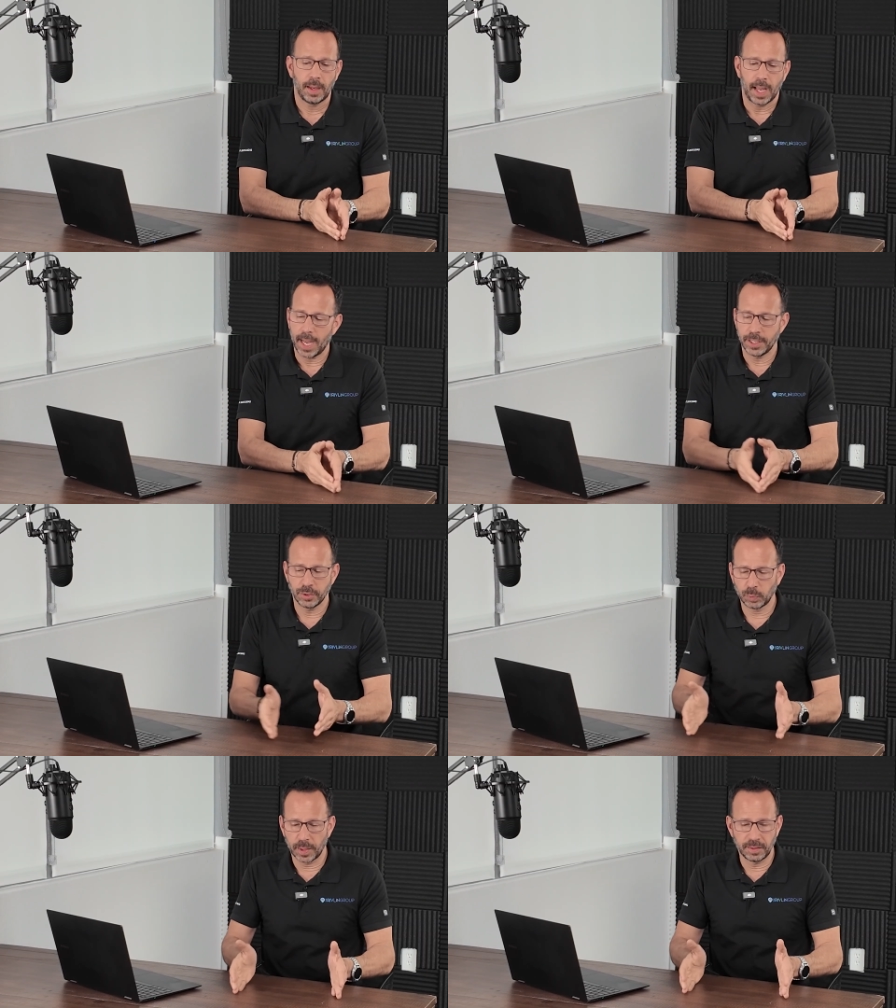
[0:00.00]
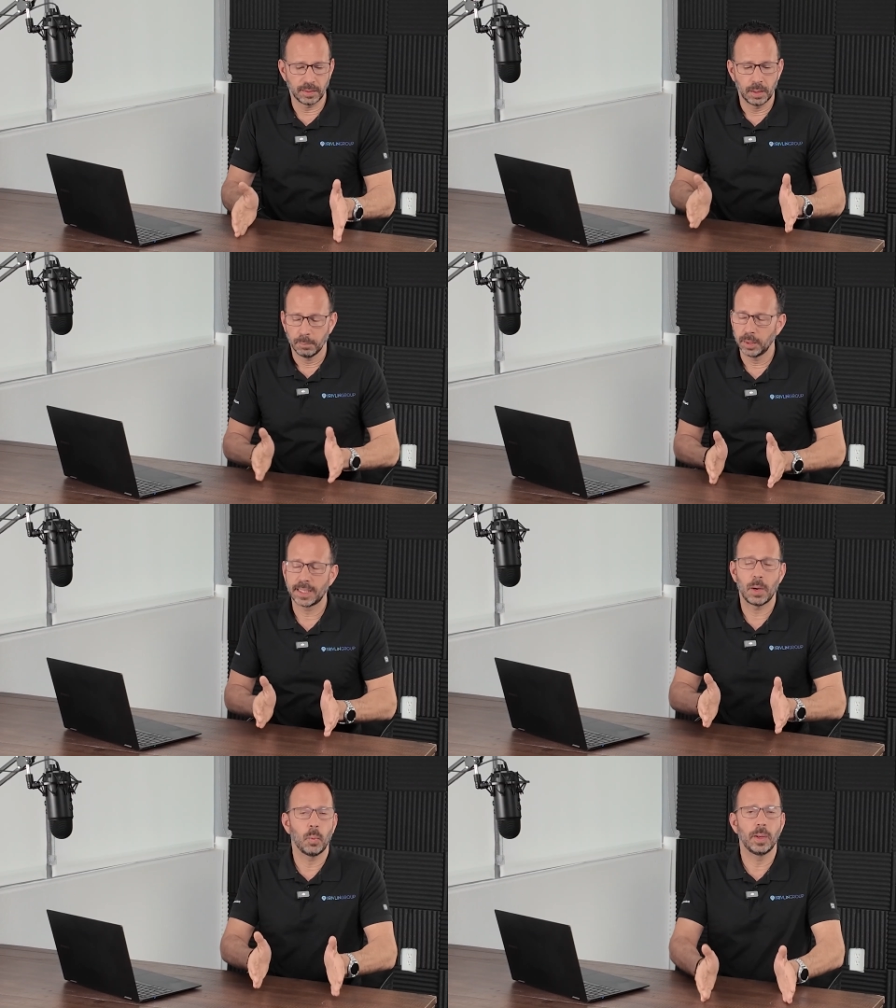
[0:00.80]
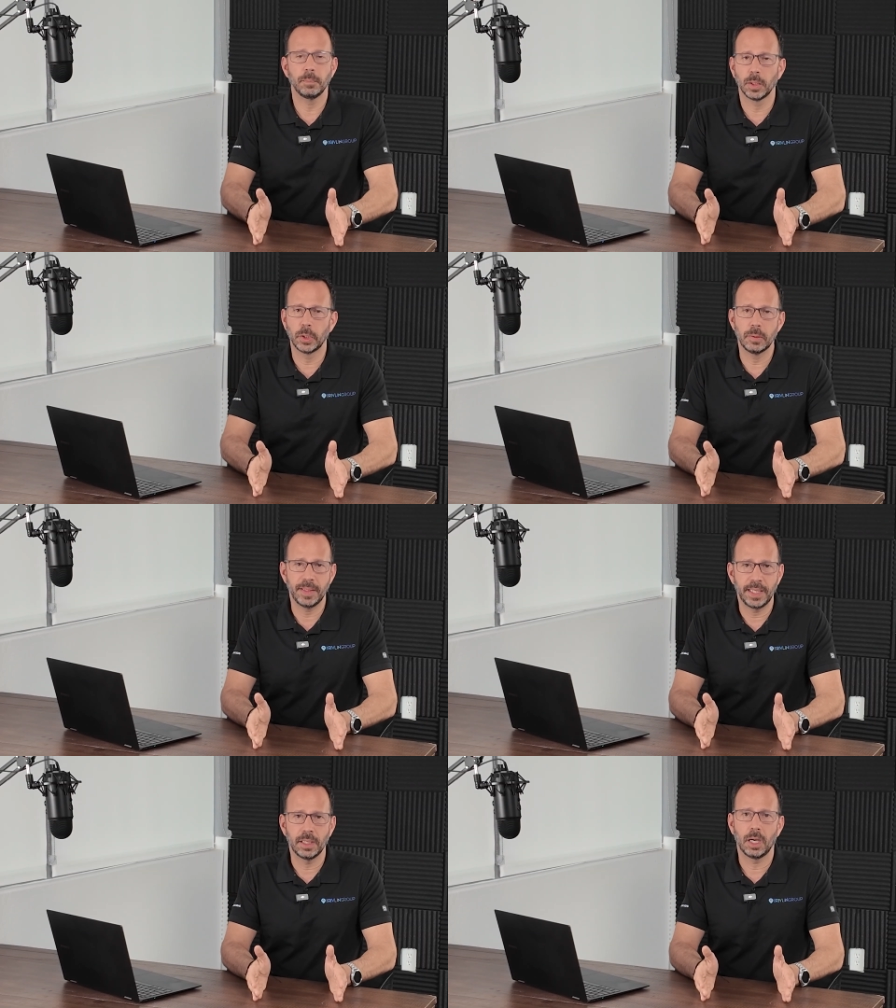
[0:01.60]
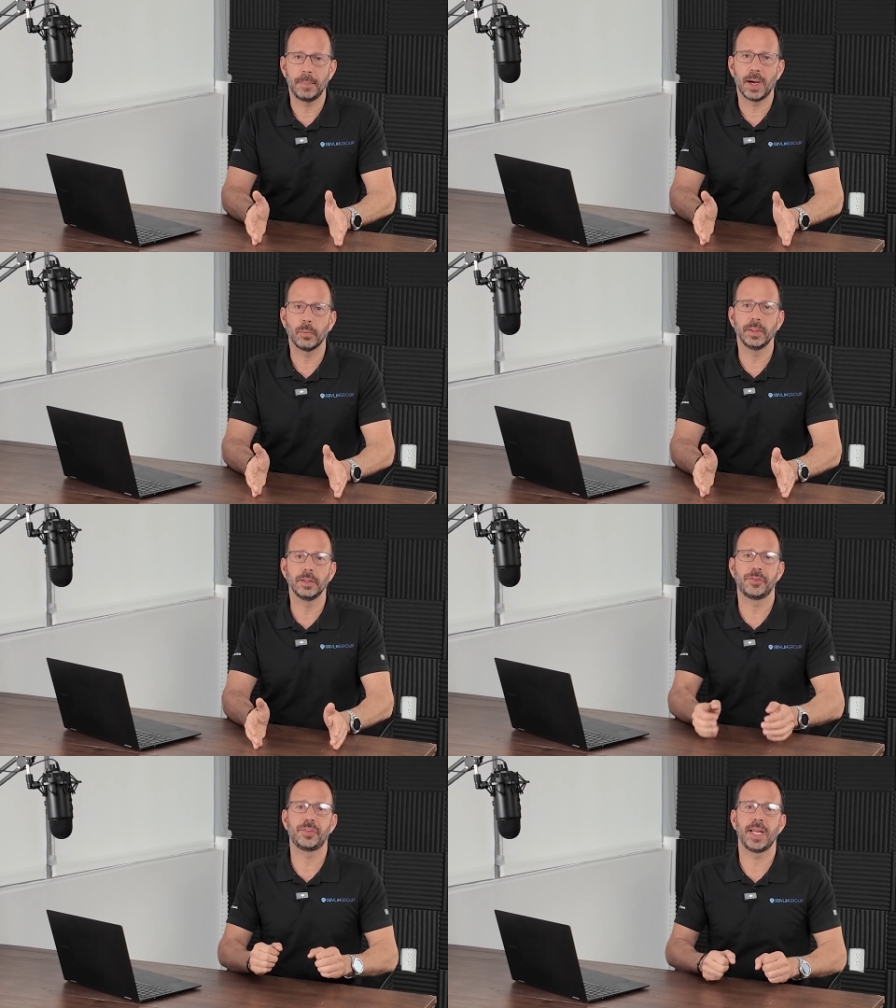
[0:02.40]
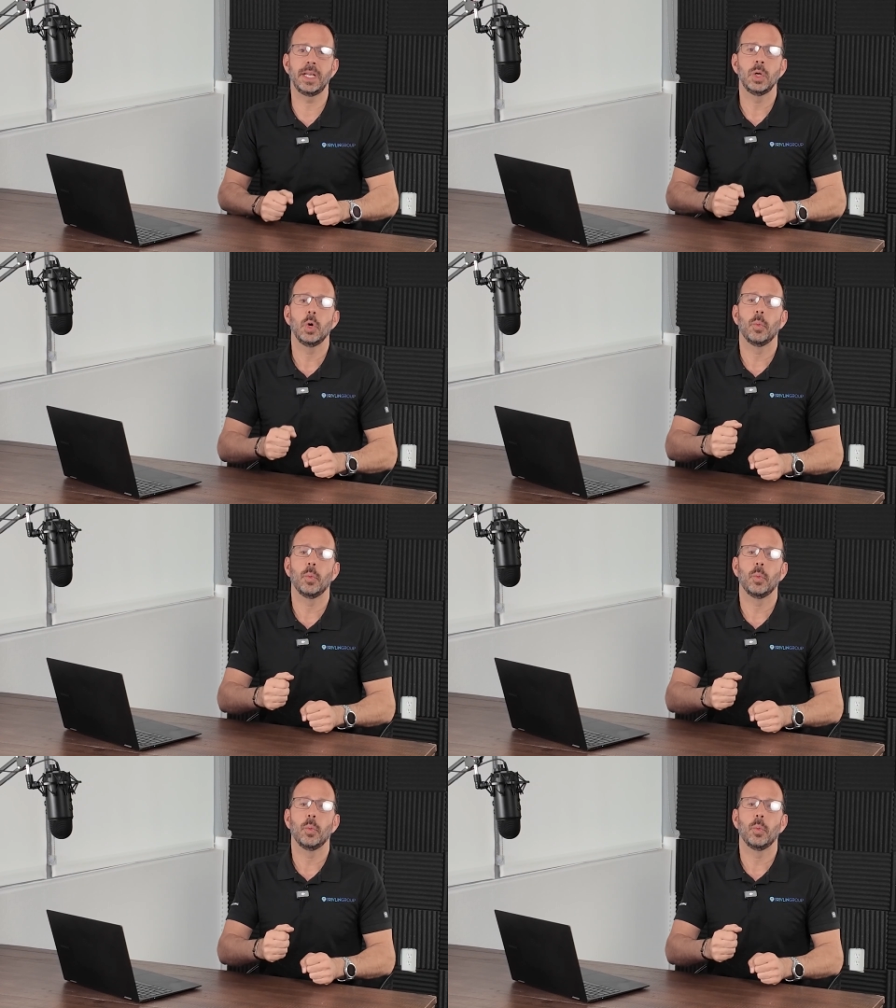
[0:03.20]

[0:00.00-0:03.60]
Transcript: I just wanted to put that one blurb in about real estate.